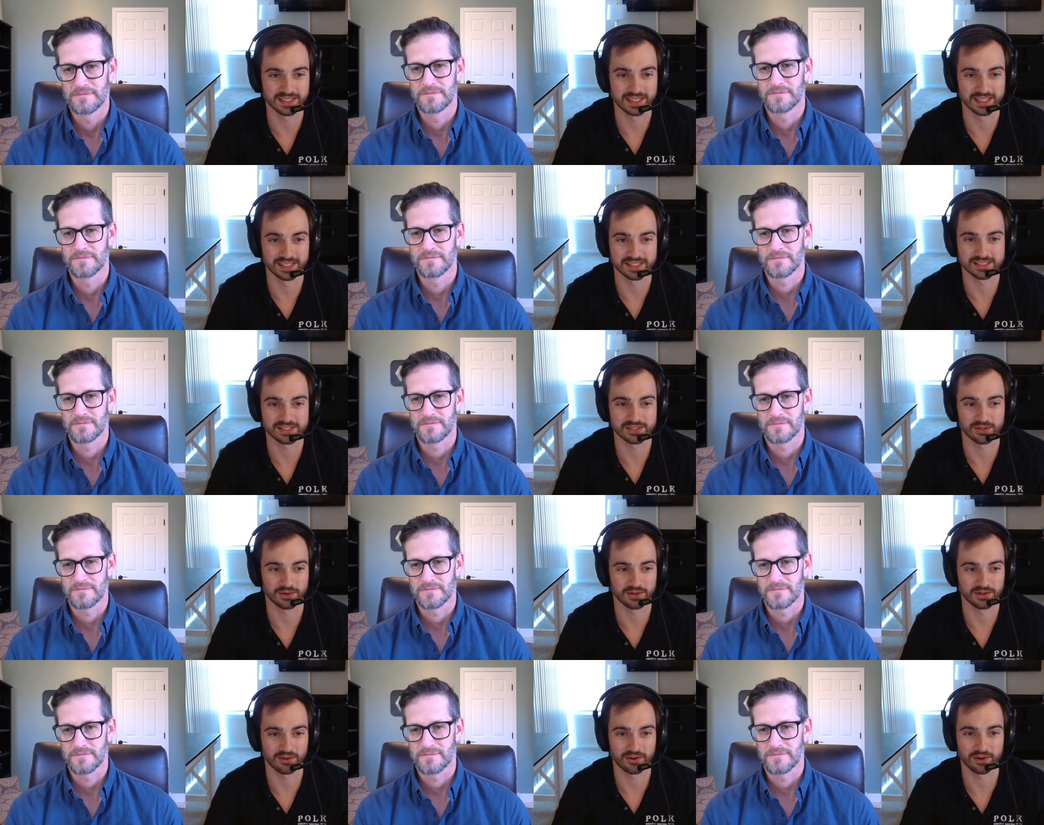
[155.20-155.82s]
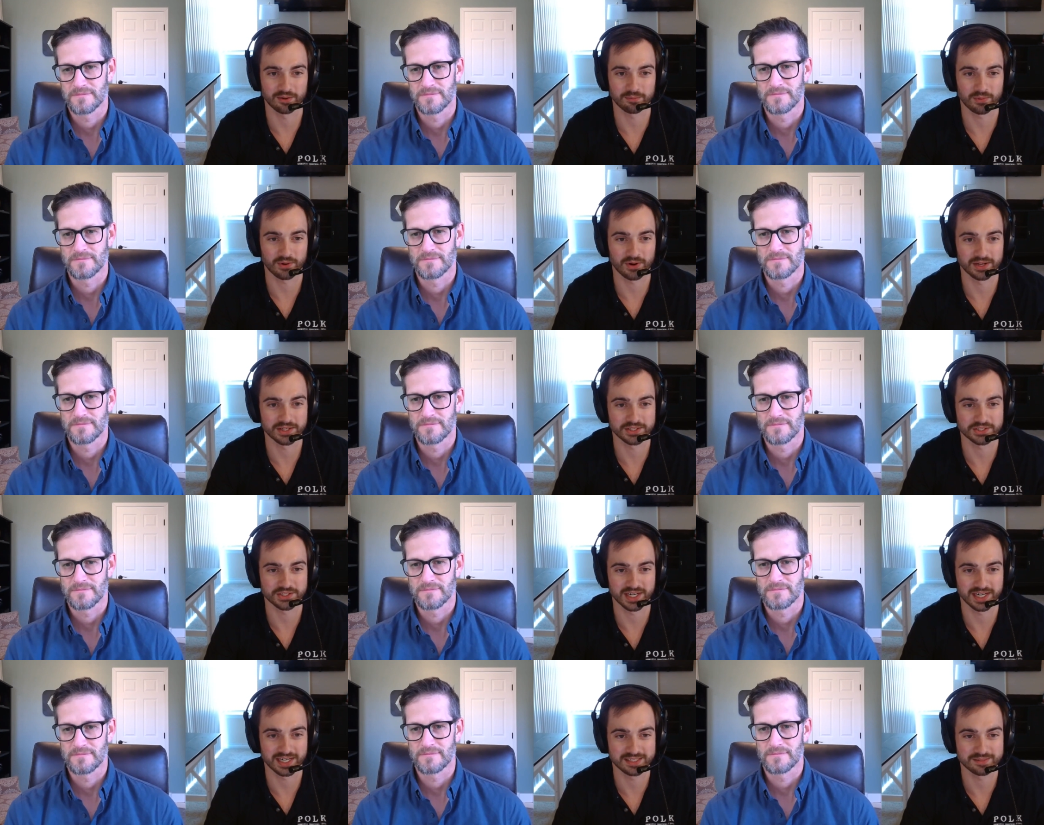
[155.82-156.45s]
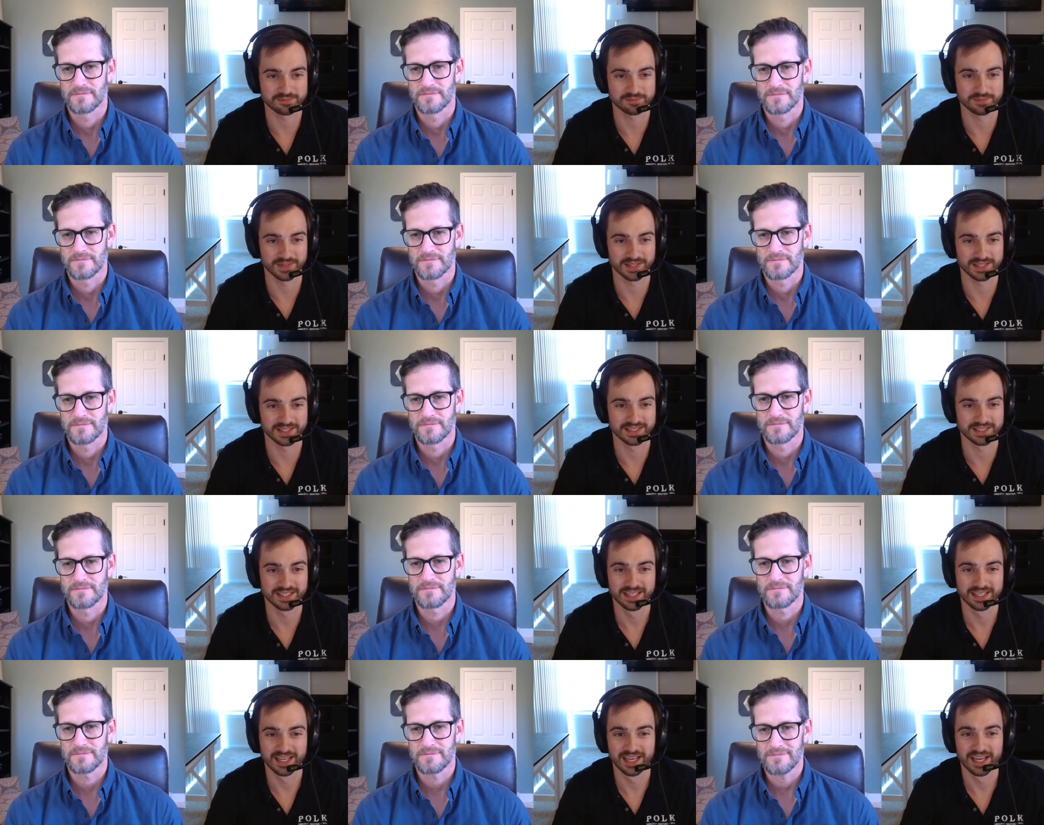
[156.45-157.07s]
Speaker 1: get started on a project.
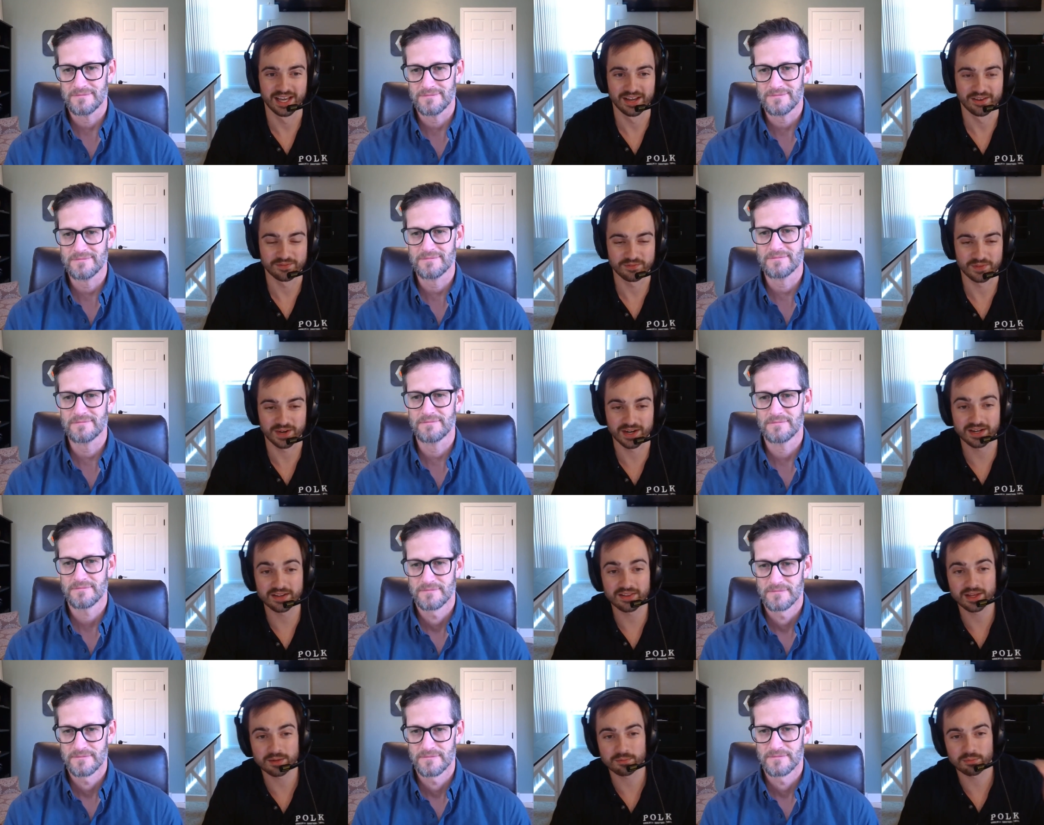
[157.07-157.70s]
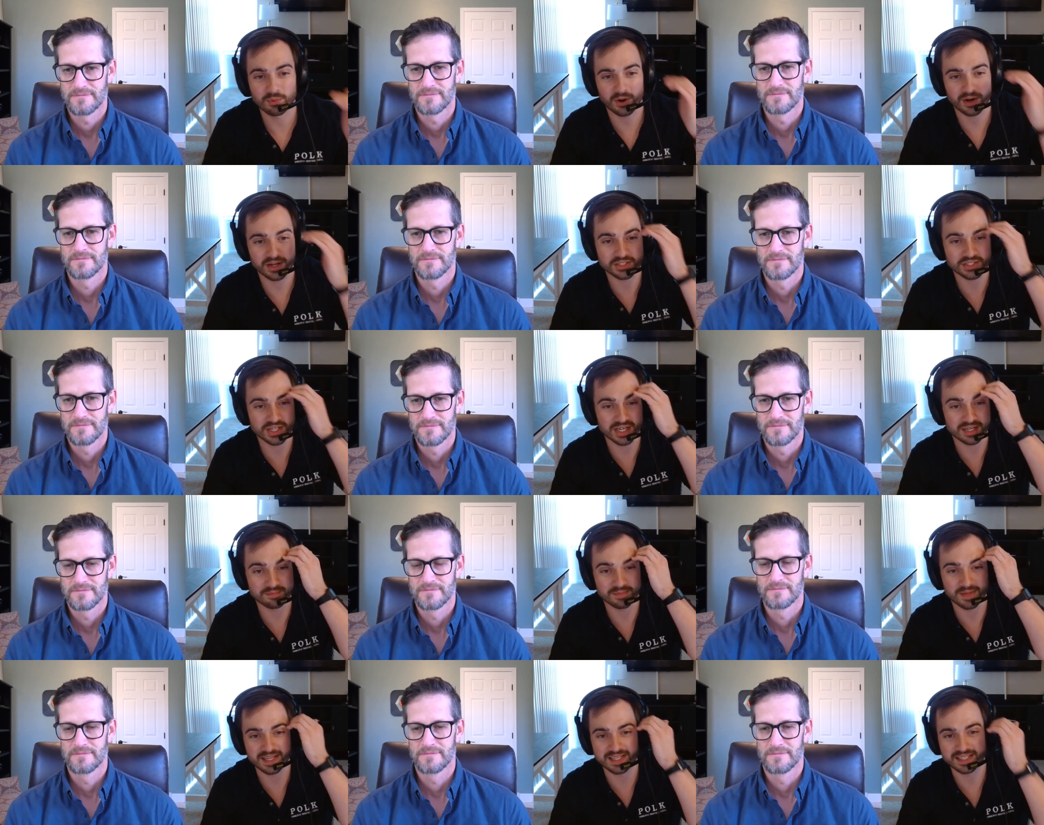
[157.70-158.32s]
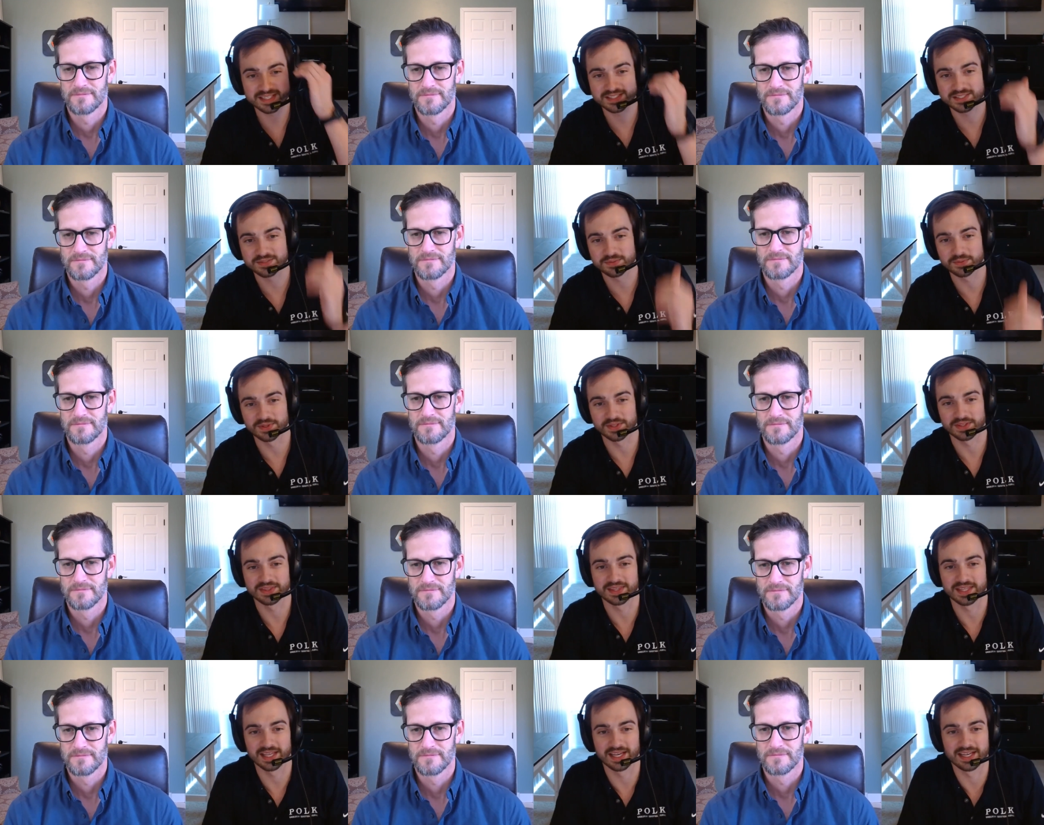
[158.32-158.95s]
But very like project based
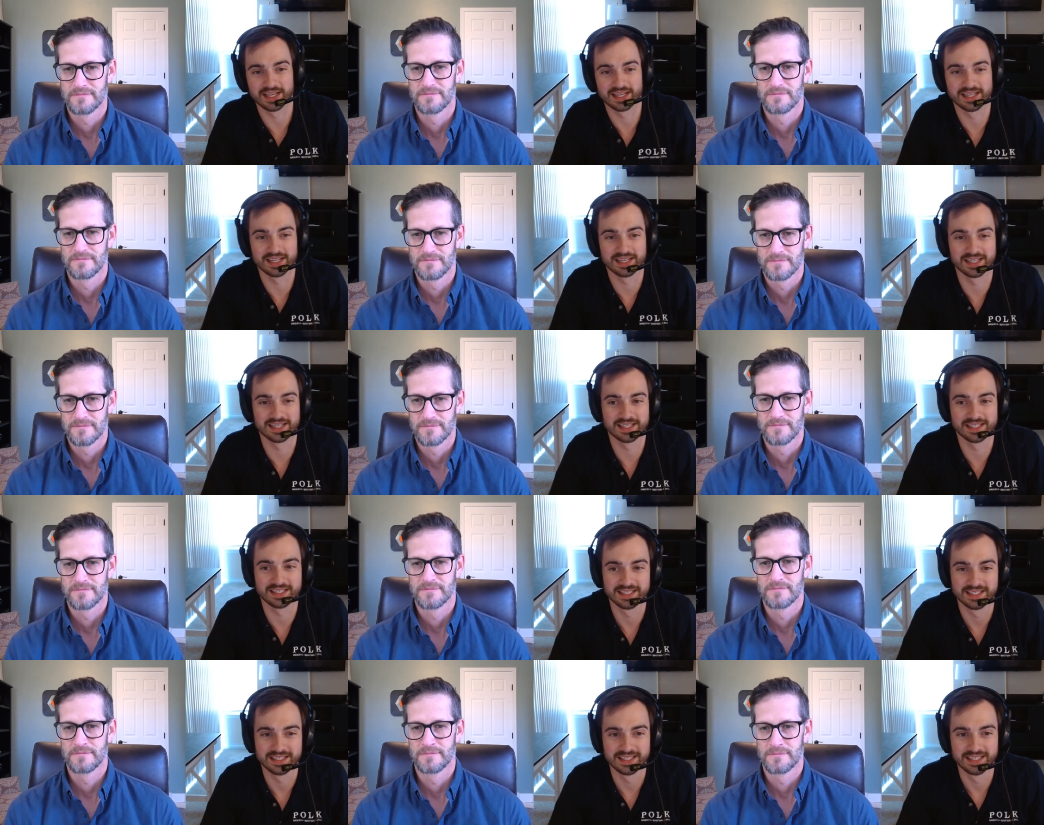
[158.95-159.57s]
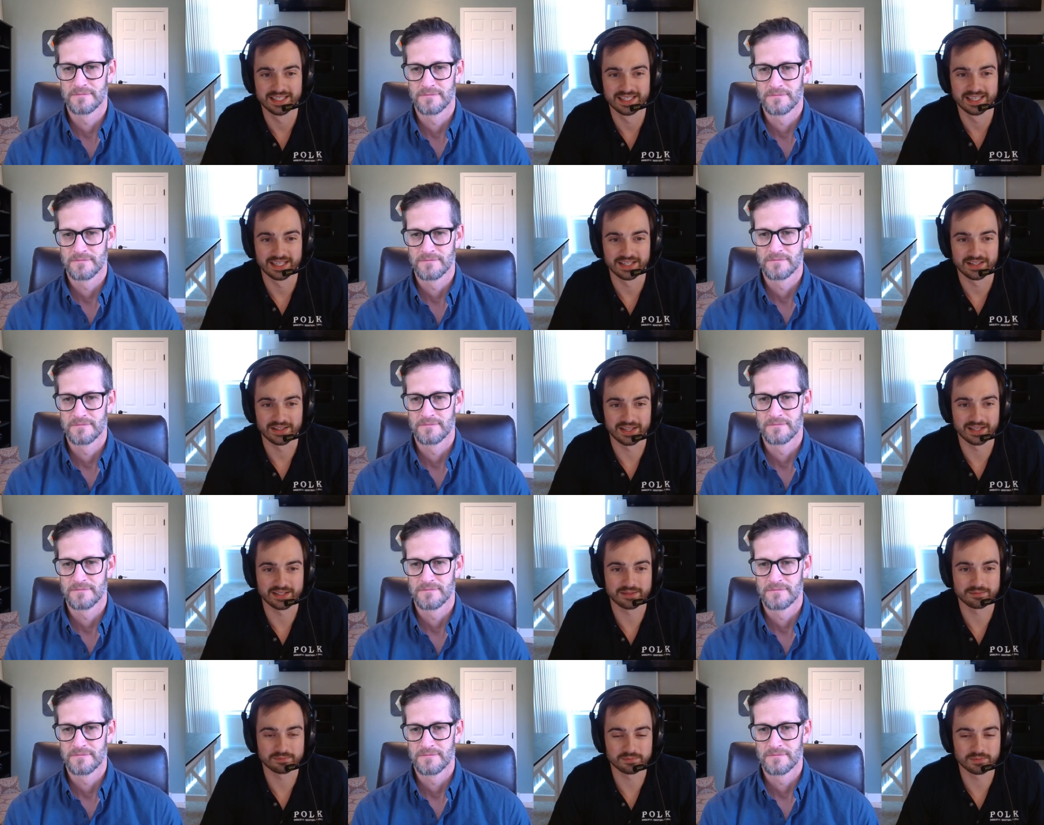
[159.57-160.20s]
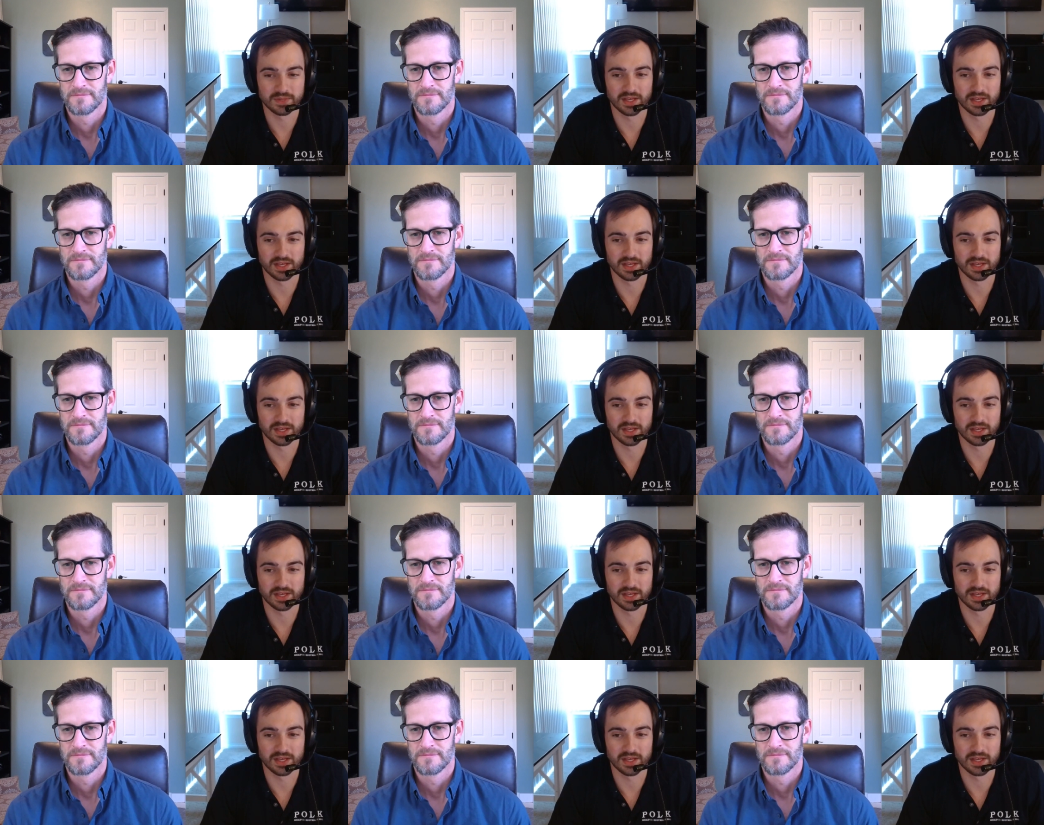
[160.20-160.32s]
with uh, like